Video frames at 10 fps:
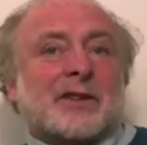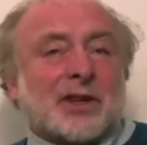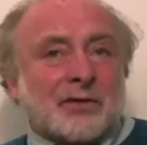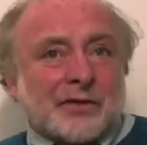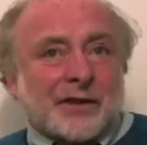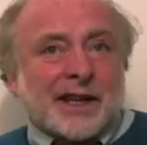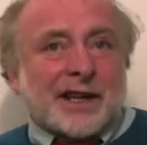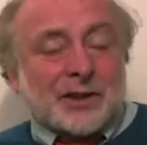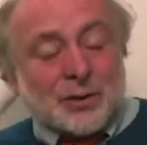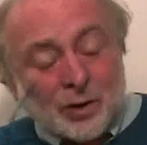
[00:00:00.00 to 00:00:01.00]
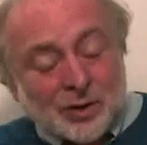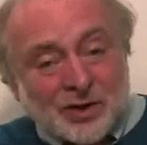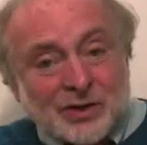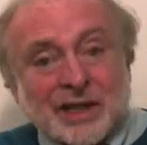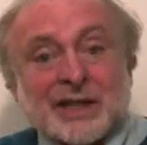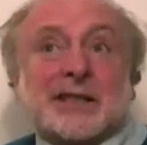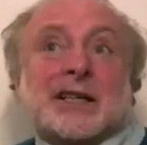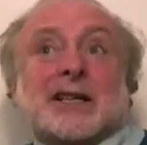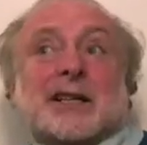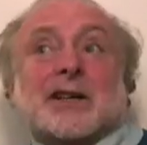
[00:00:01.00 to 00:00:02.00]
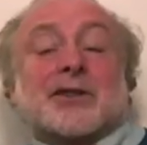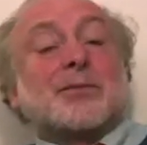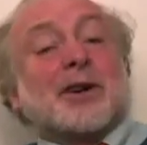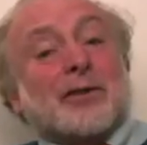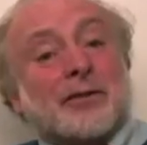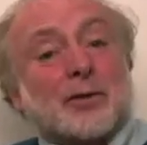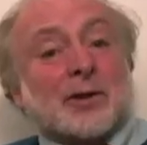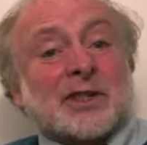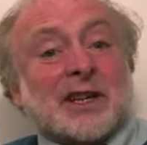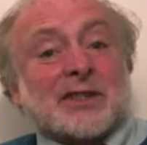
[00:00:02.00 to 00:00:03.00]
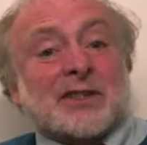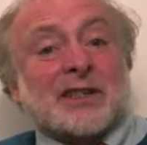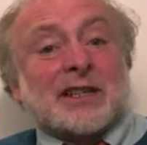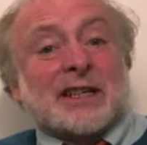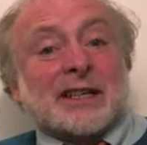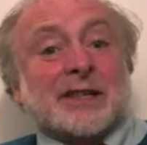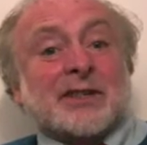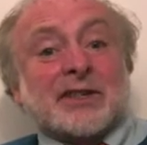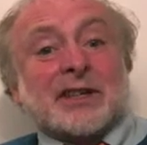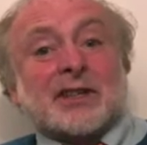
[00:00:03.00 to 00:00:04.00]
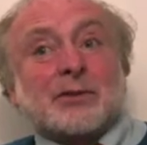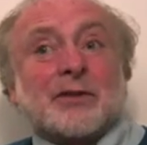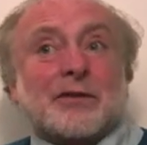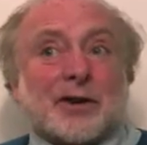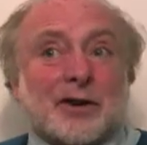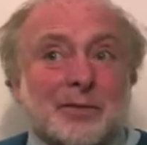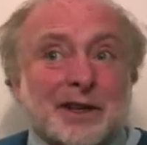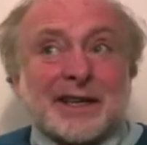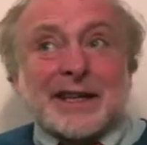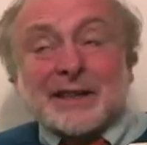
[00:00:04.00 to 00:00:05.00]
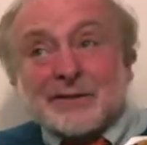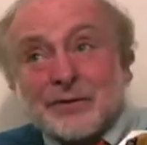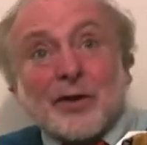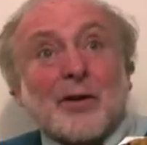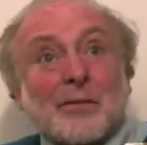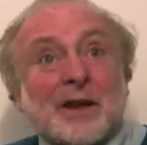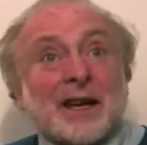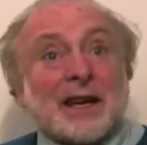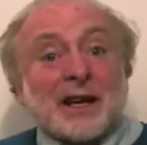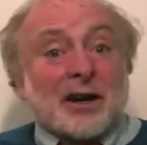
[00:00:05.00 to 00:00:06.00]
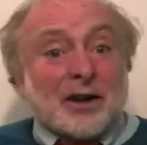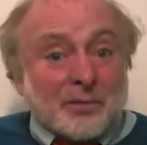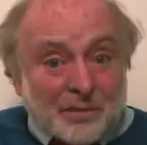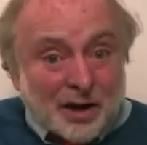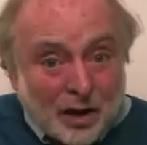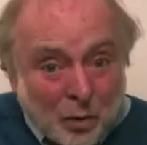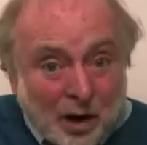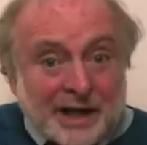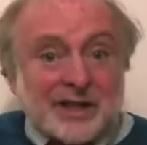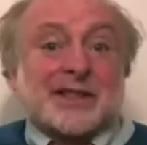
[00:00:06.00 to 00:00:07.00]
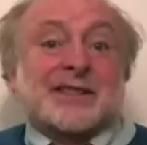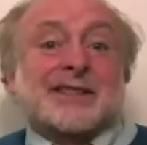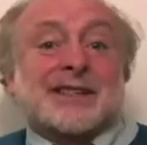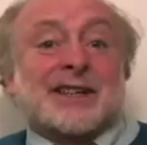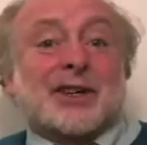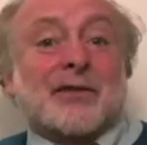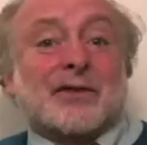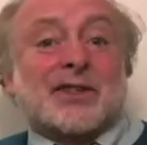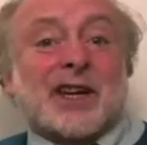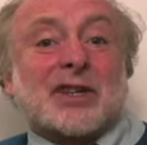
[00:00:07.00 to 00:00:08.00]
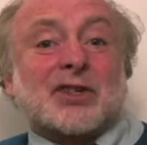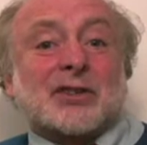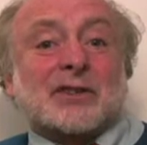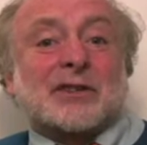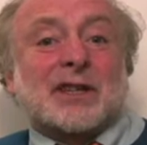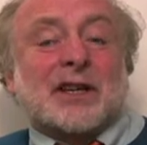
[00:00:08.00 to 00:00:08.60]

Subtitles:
Don't forget you also did the part four task, listening to infer meaning from a wider conversation.